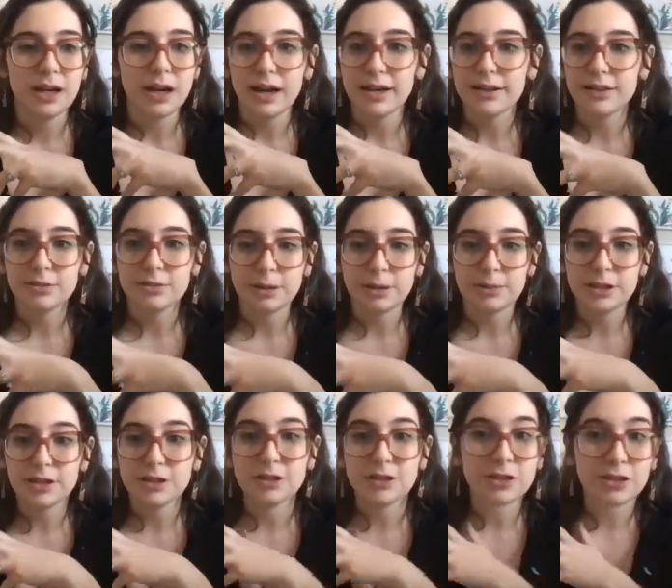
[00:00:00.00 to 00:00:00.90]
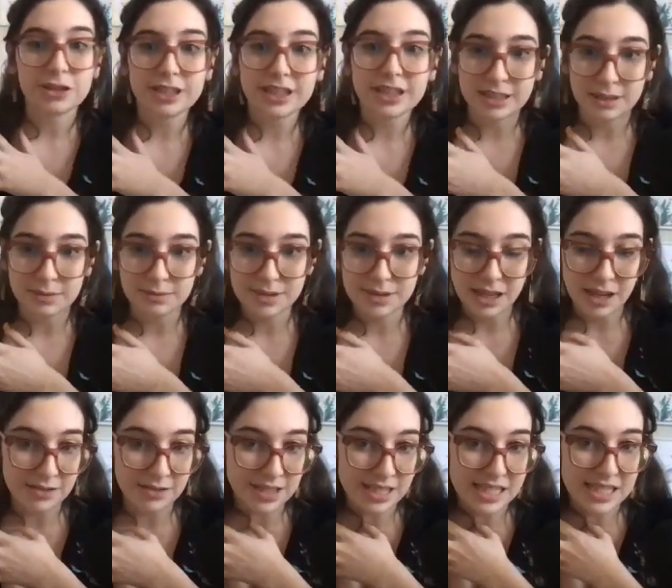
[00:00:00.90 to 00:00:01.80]
either maybe learned it
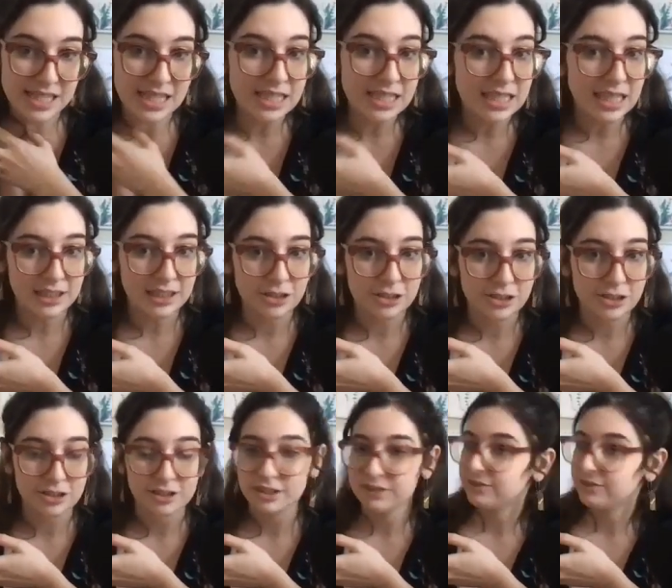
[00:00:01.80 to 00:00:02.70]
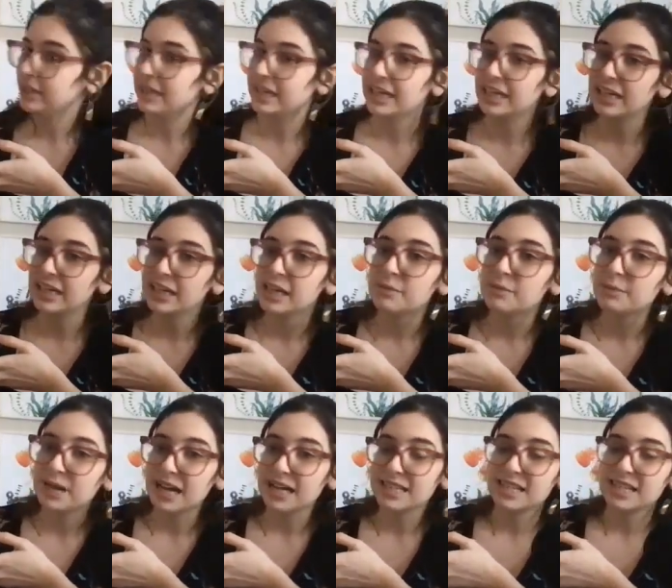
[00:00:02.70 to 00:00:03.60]
themselves and didn't get the certificate, but
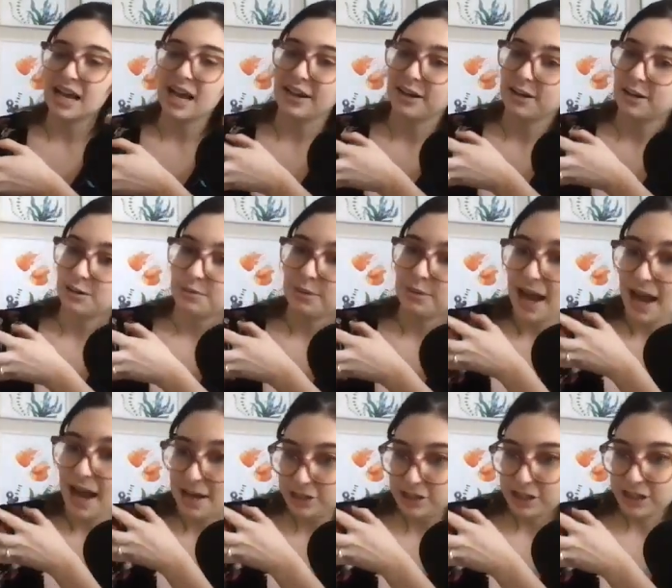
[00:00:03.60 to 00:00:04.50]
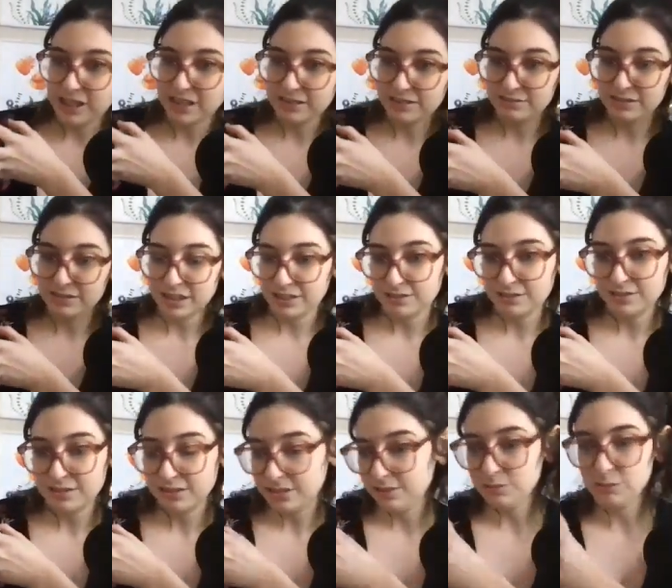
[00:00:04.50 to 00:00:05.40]
has a higher passion and
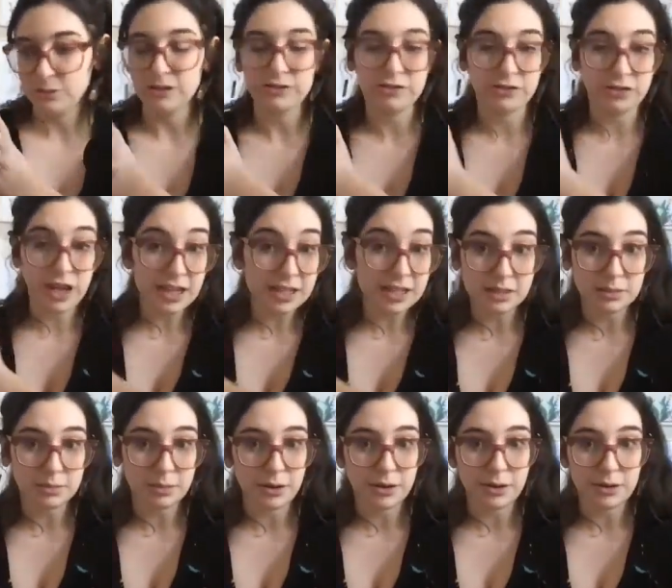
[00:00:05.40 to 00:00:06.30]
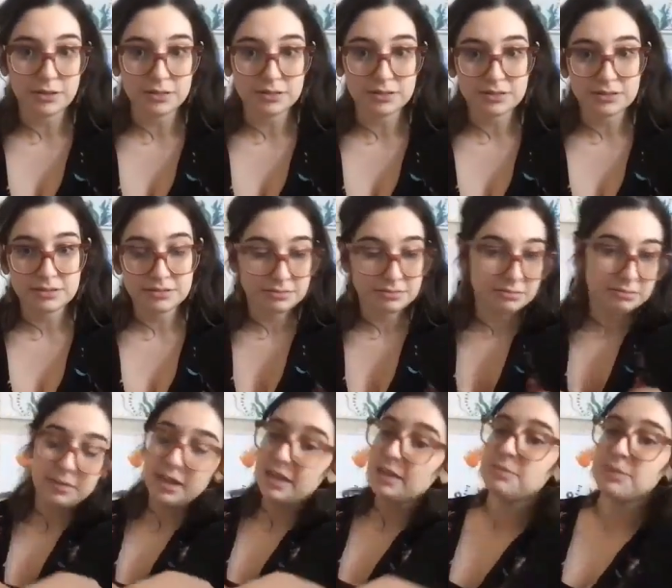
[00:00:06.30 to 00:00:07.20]
is more flexible
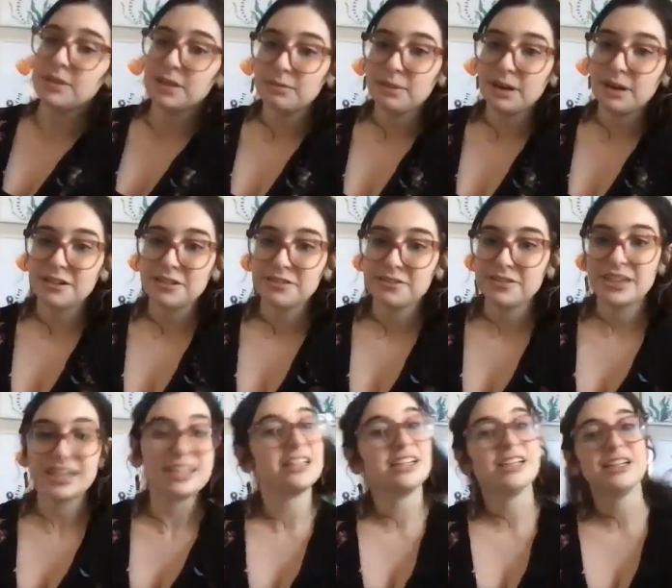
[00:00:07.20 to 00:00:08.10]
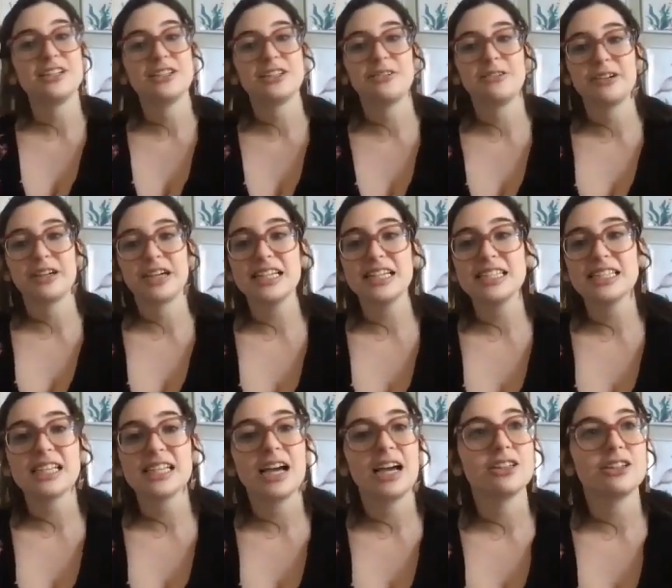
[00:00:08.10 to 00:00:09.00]
might be a better fit. So I
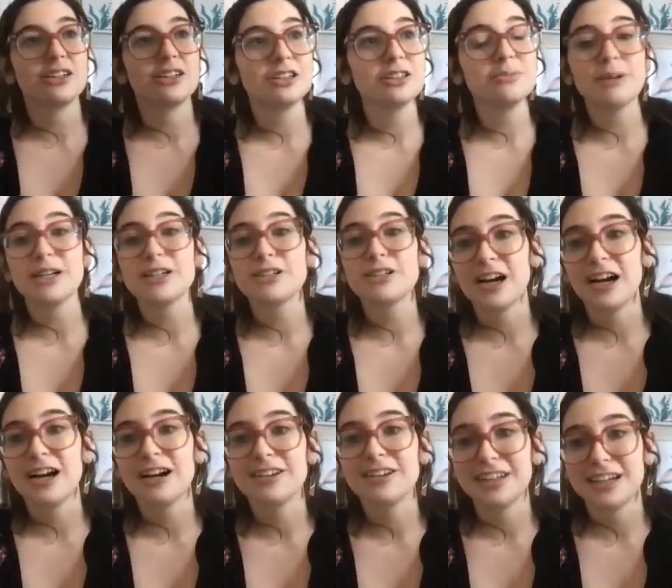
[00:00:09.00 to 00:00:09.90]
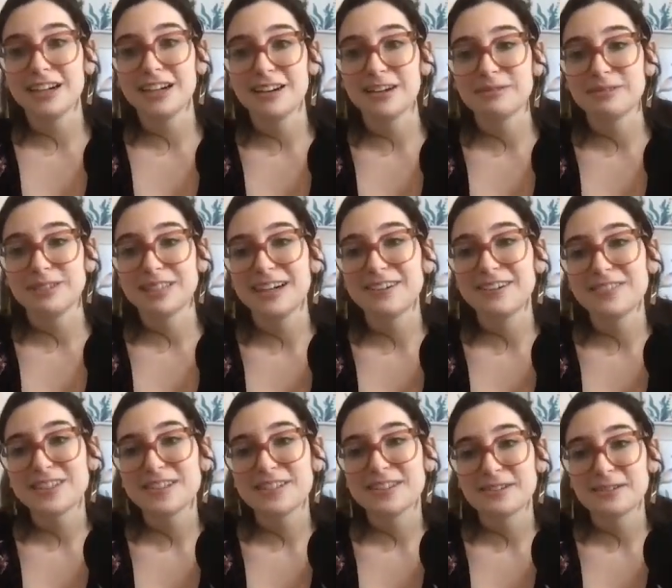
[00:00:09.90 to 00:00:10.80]
guess I learned by trial and error, but that was
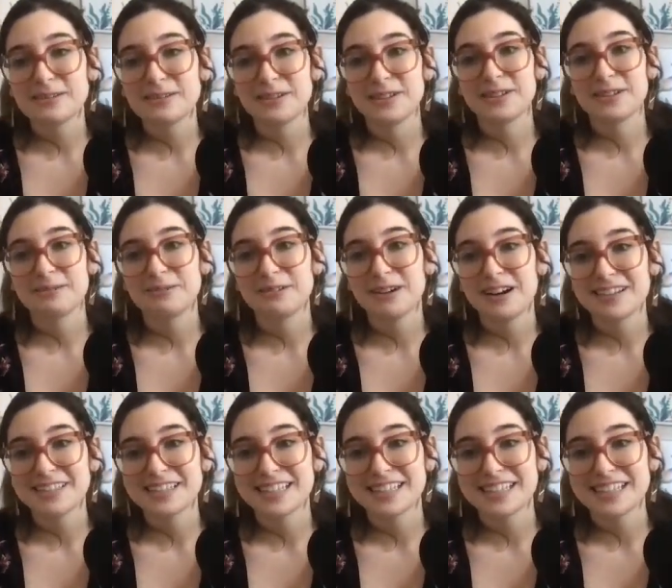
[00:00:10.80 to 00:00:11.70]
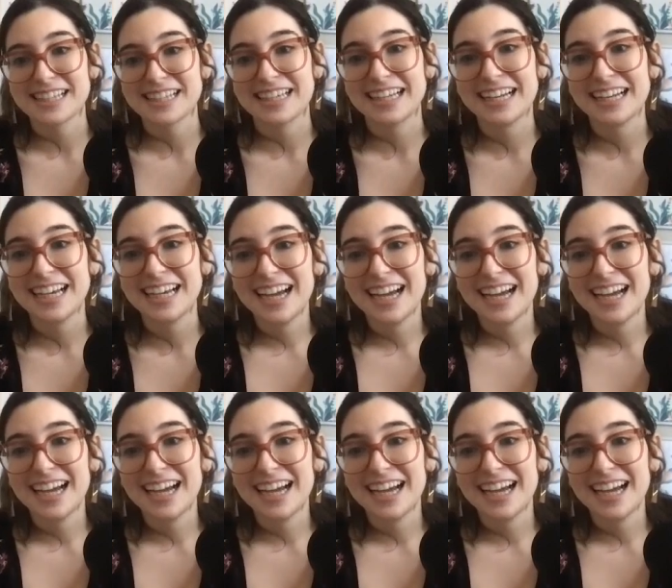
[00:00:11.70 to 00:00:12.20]
a little bit of the process that